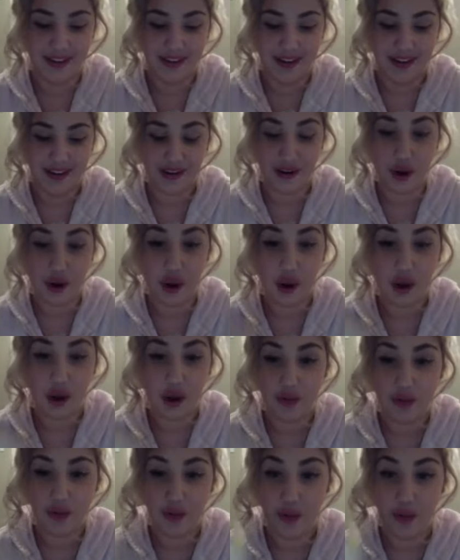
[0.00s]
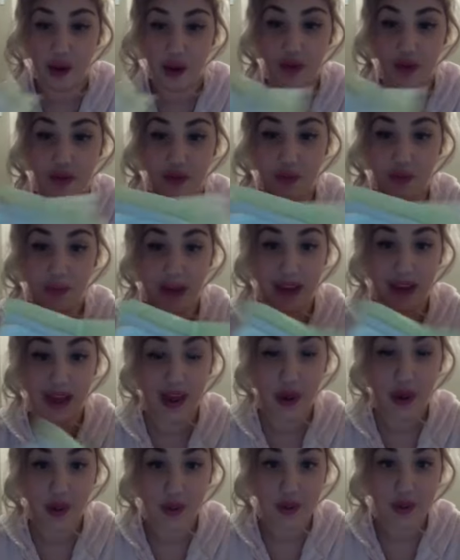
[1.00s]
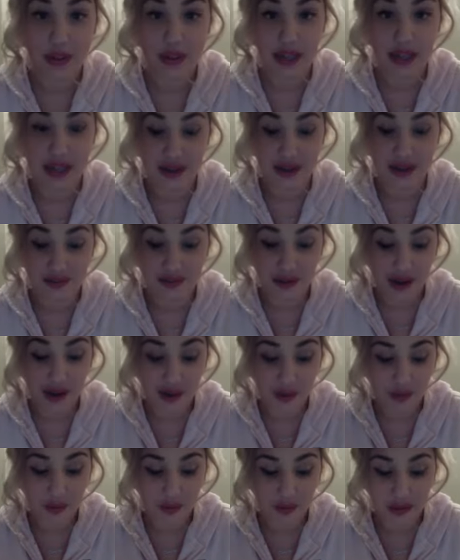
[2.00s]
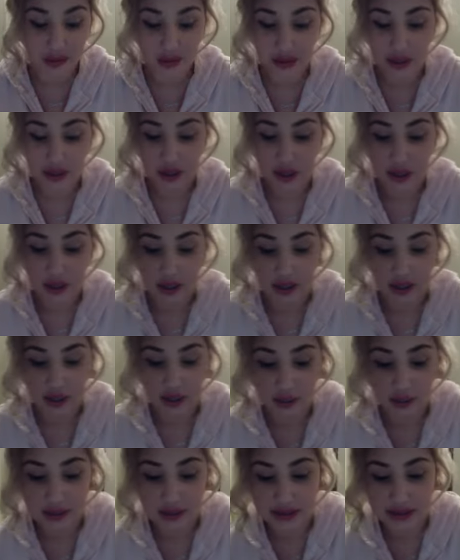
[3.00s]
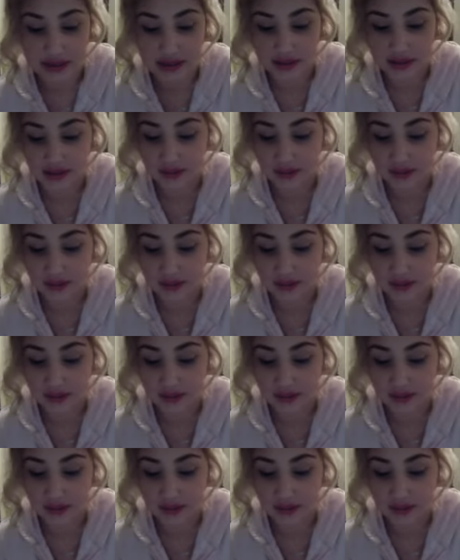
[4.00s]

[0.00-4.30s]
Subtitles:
They're all from all over my house that I found, notes,